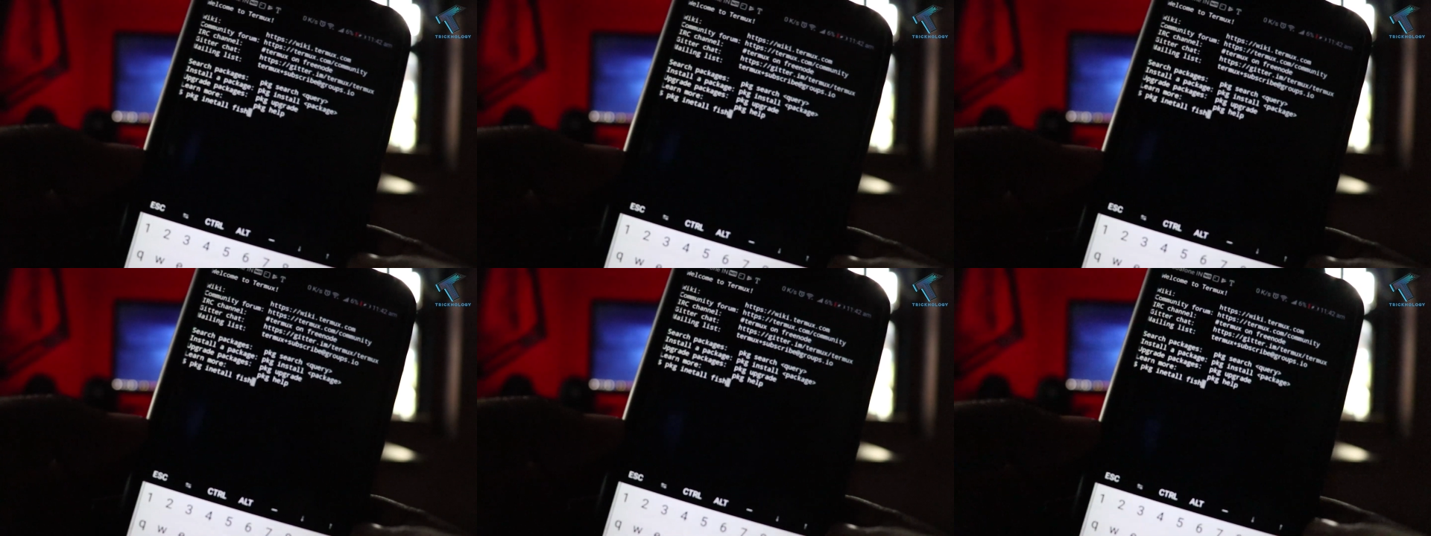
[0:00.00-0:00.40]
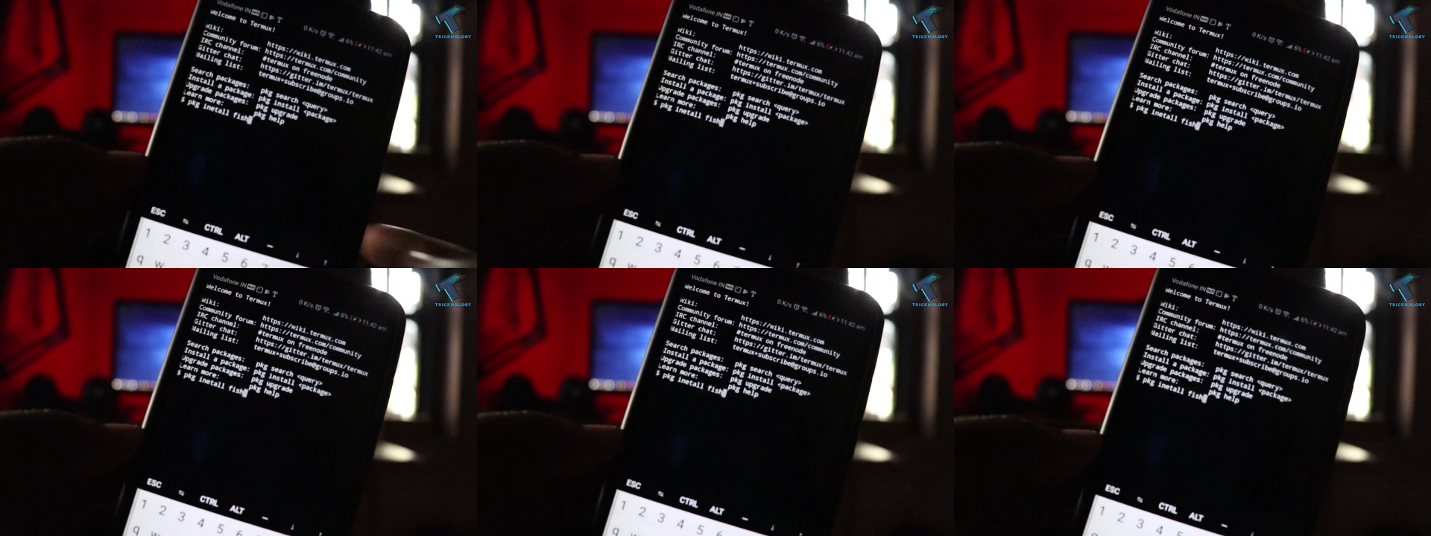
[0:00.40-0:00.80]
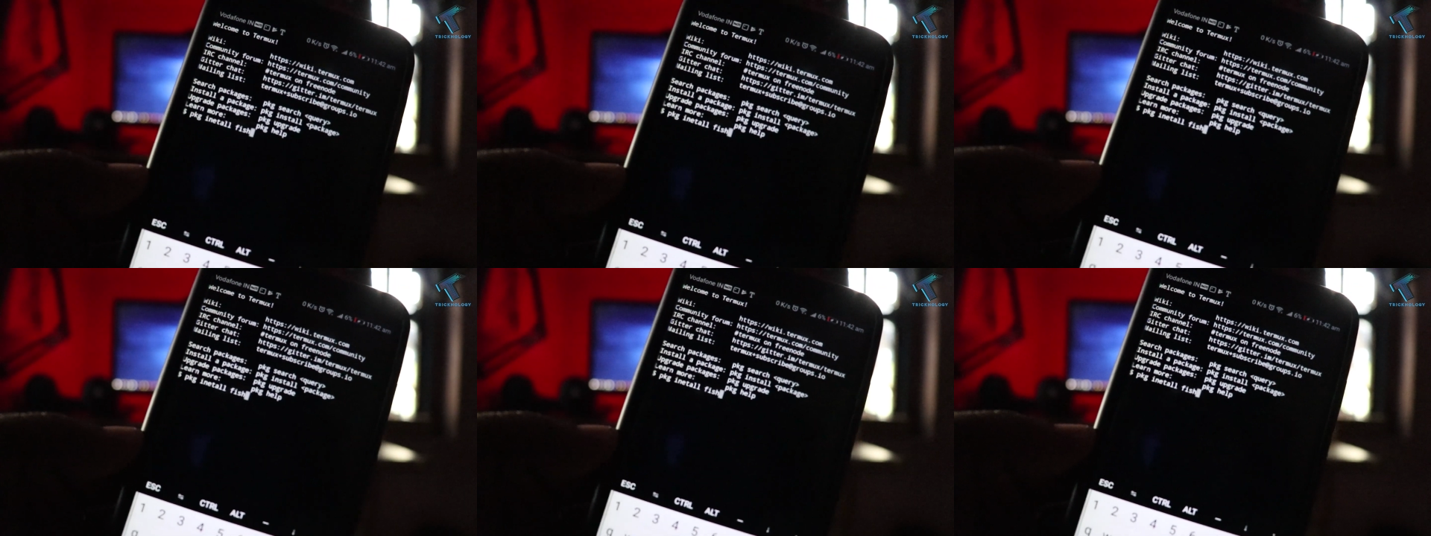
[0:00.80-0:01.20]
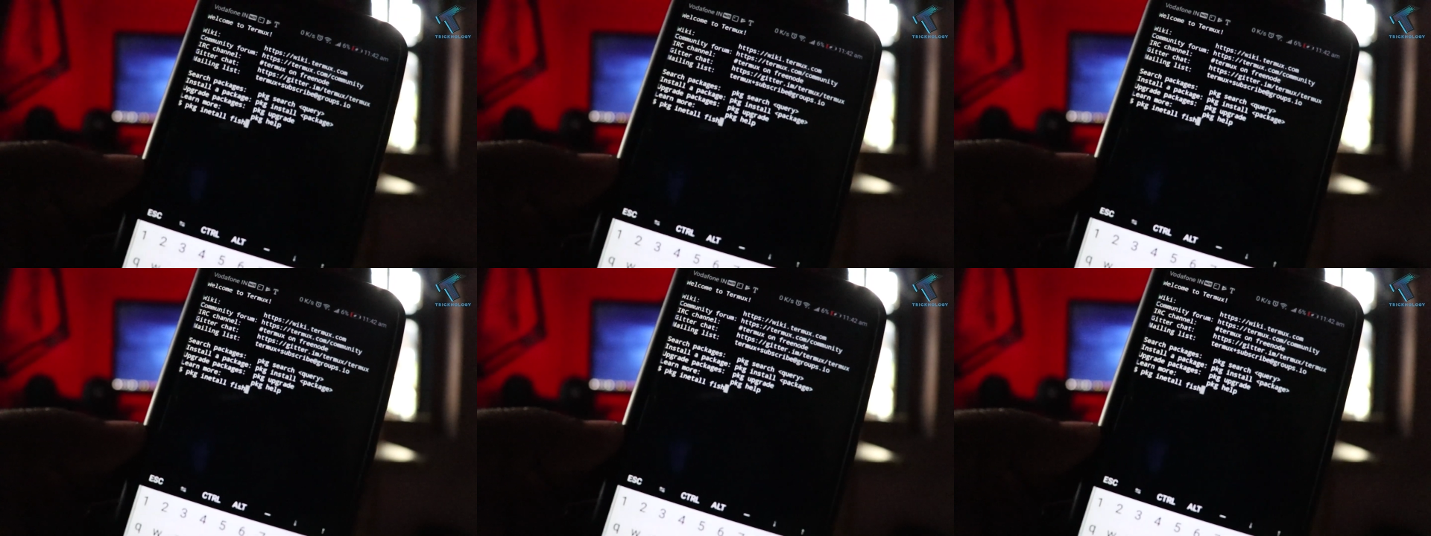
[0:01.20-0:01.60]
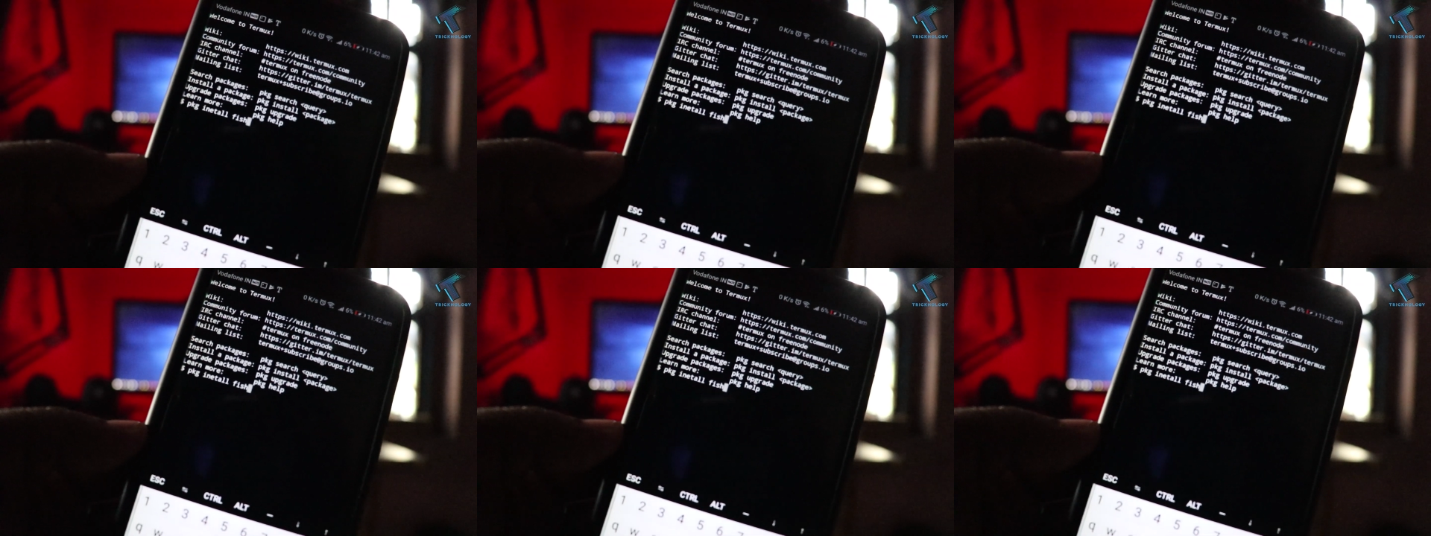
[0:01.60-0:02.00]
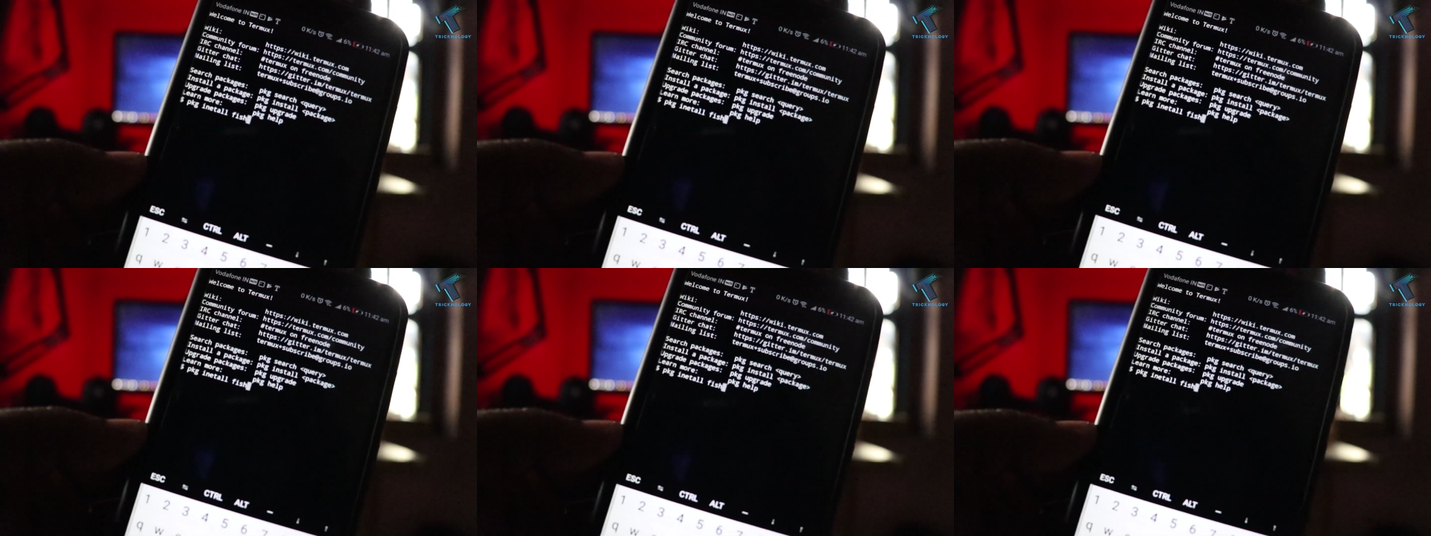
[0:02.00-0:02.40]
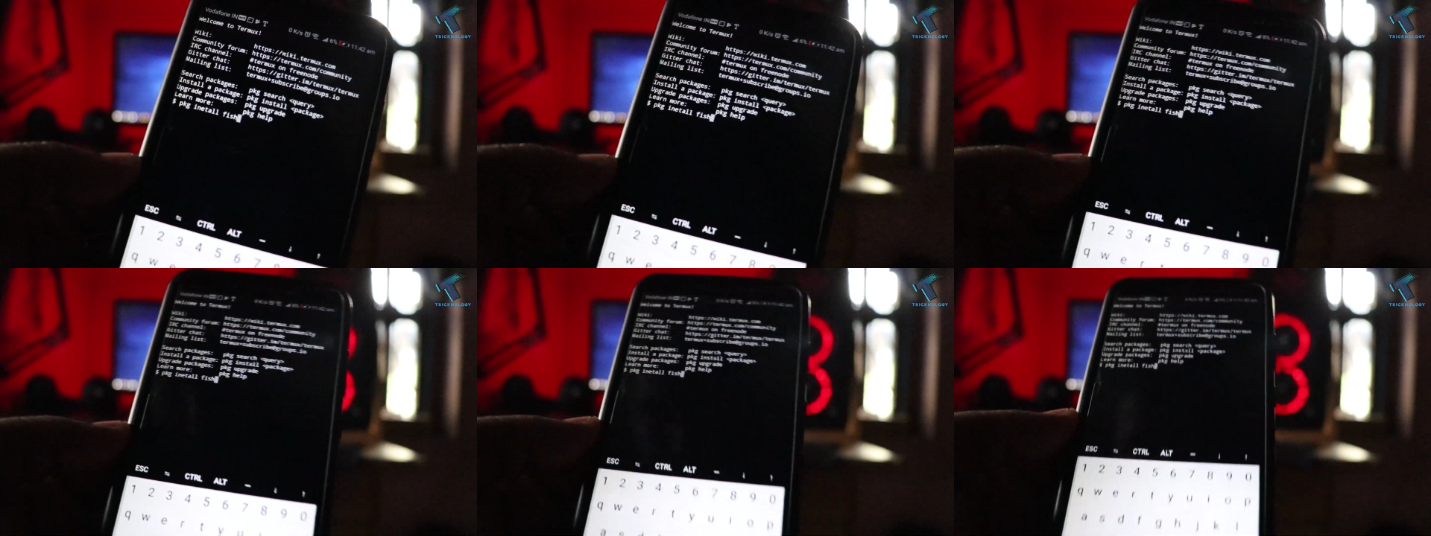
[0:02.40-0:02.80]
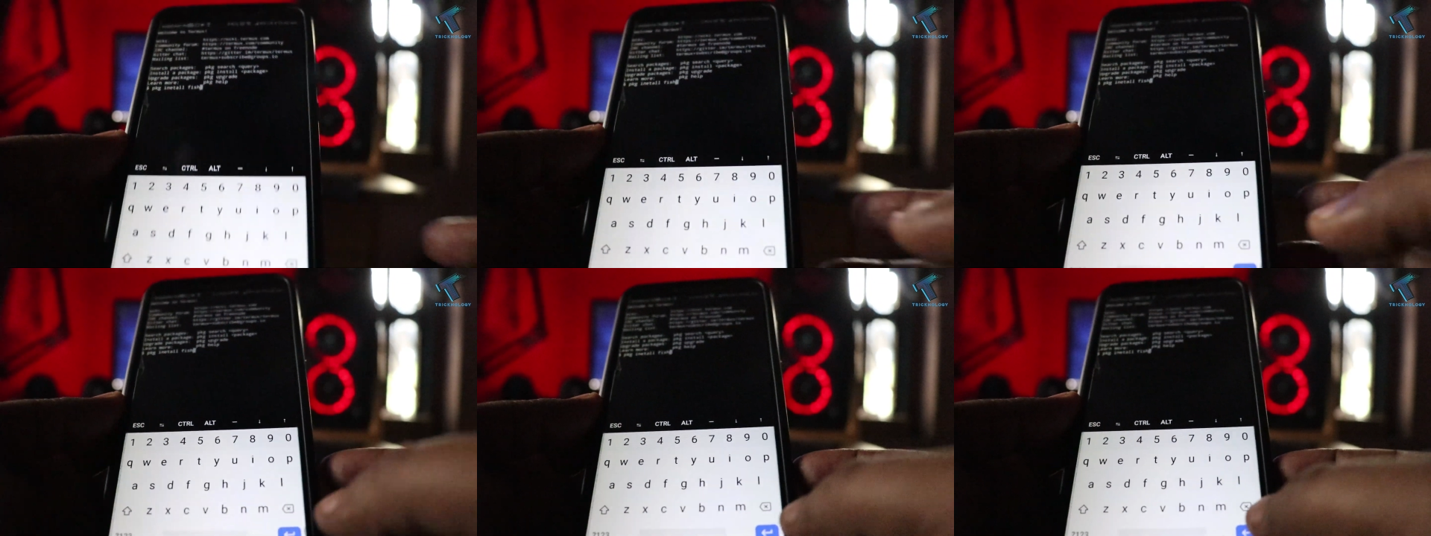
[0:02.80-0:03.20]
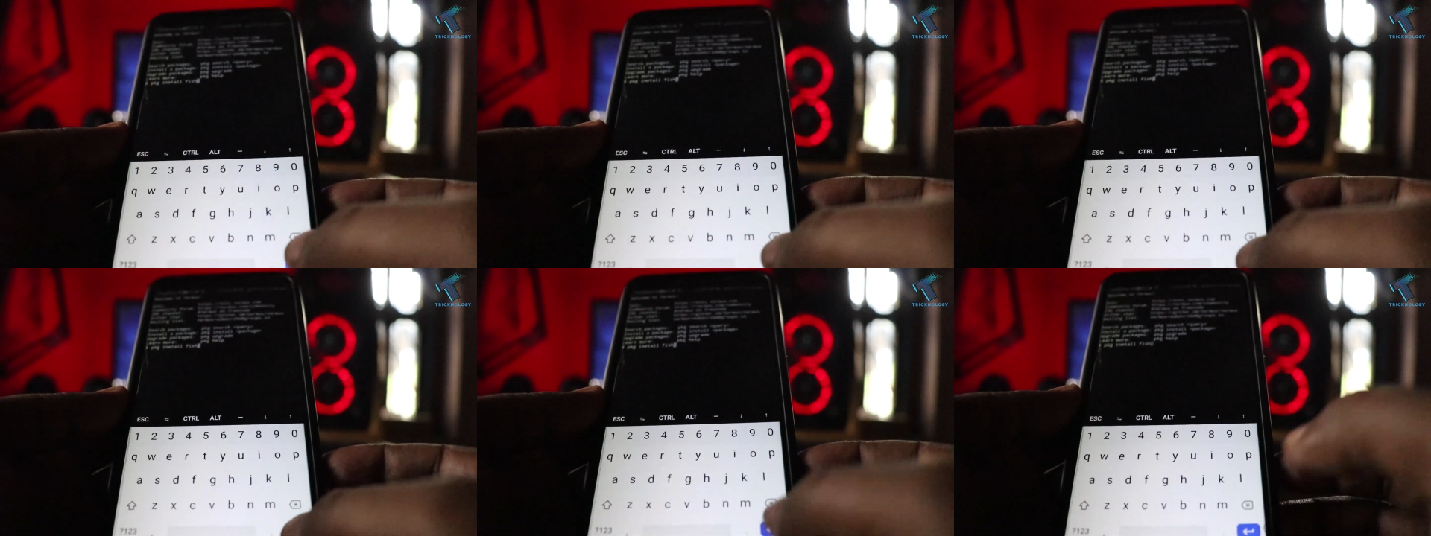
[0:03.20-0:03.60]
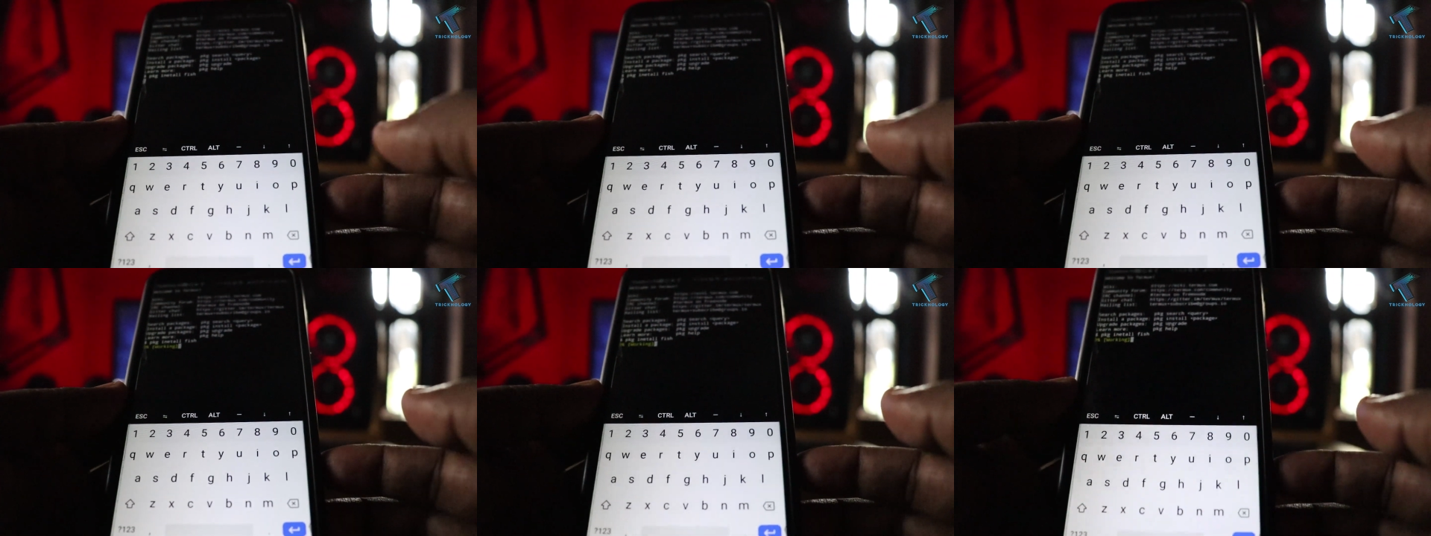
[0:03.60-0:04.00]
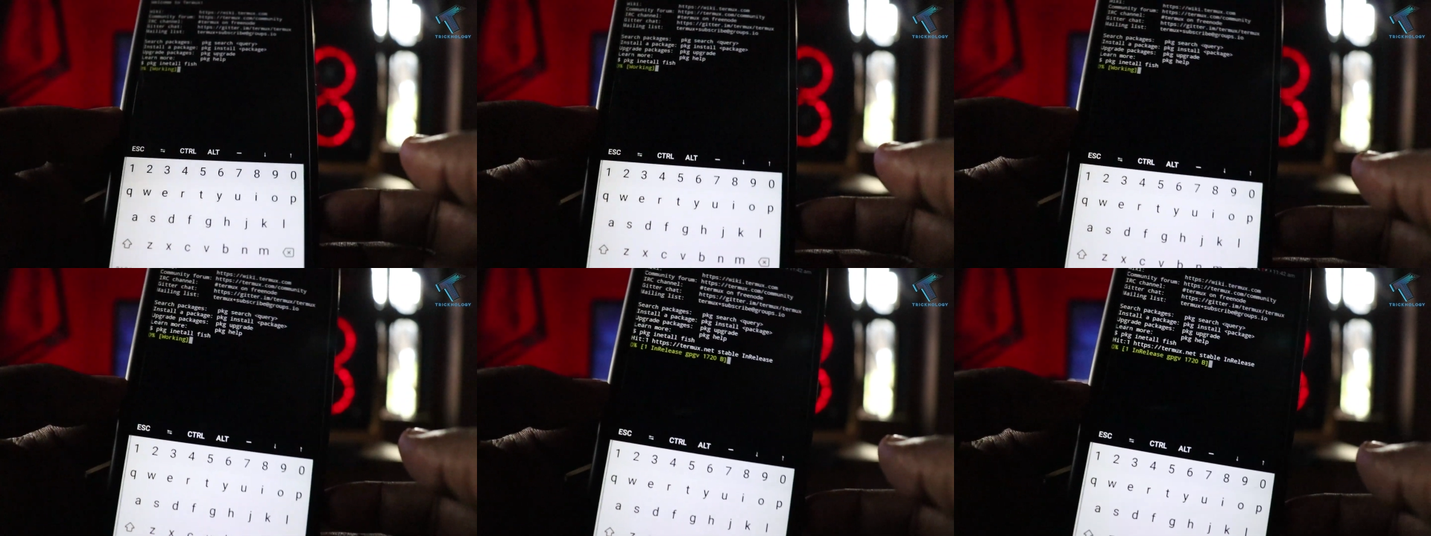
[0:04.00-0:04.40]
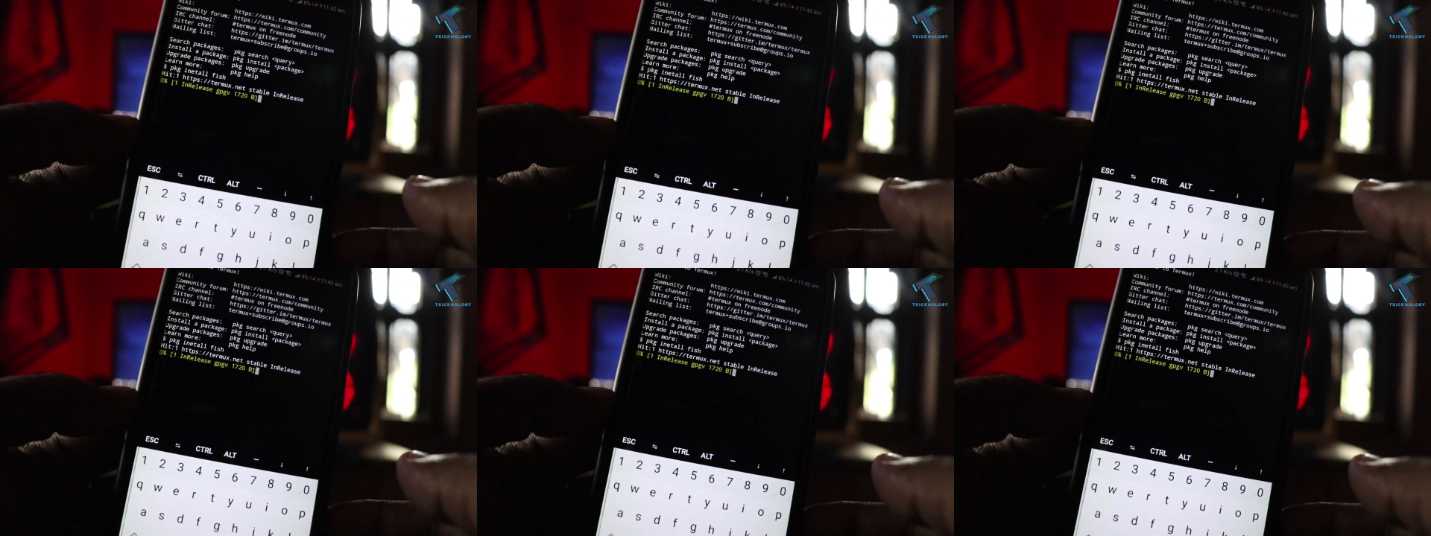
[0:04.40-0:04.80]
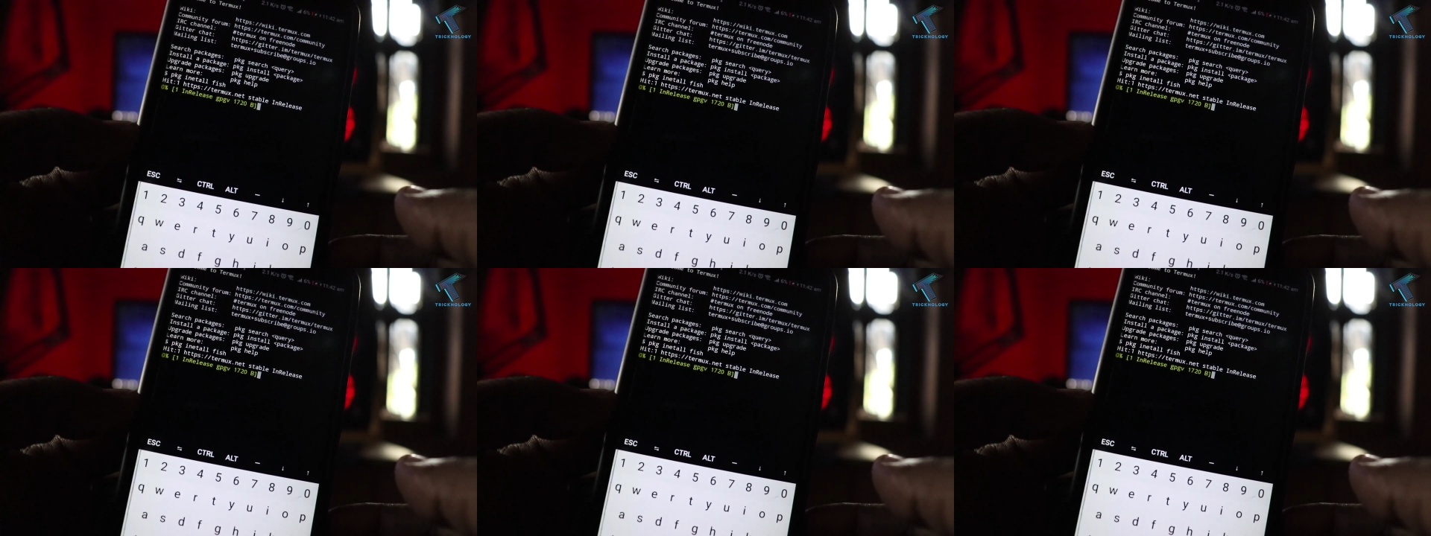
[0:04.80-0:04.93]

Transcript: [unreadable: no face in view]